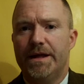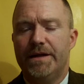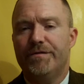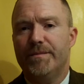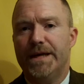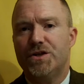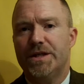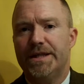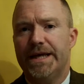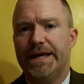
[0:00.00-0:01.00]

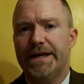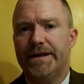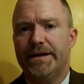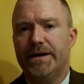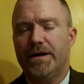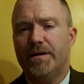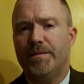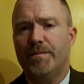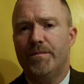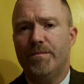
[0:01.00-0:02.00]
information that
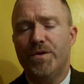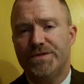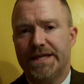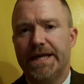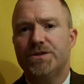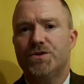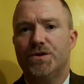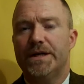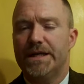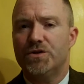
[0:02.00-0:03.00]
moves against
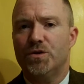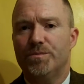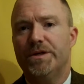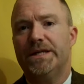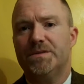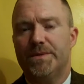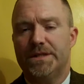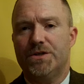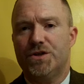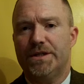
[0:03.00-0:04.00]
your initial
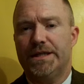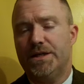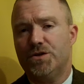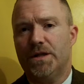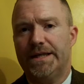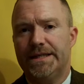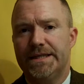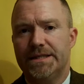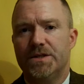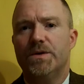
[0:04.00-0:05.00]
predisposition, the initial
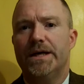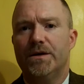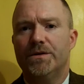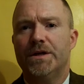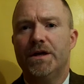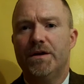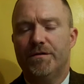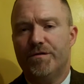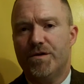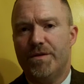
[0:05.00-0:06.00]
ideas that you held
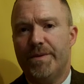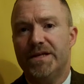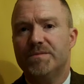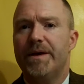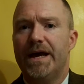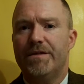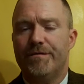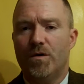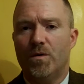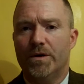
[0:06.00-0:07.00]
for the best path
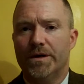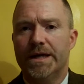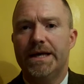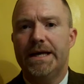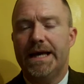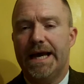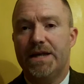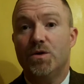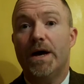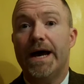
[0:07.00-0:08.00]
forward,
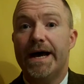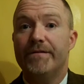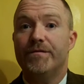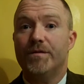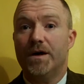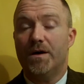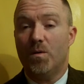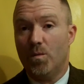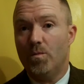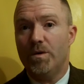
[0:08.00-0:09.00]
and you'll have
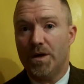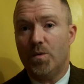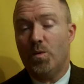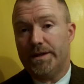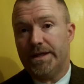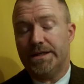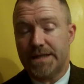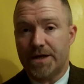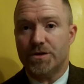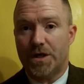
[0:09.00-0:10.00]
what is
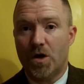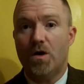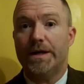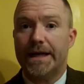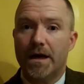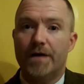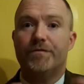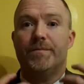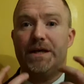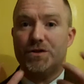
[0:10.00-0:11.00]
actually called a
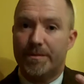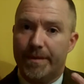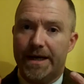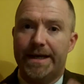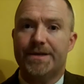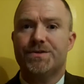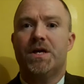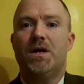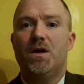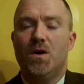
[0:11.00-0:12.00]
confirmation bias,
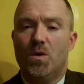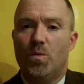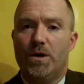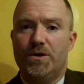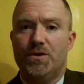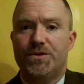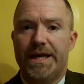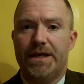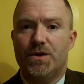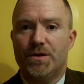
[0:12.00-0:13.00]
where you'll
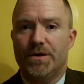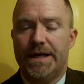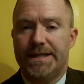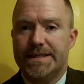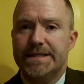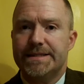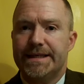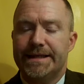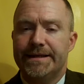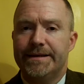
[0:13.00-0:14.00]
take your
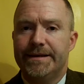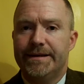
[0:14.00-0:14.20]
existing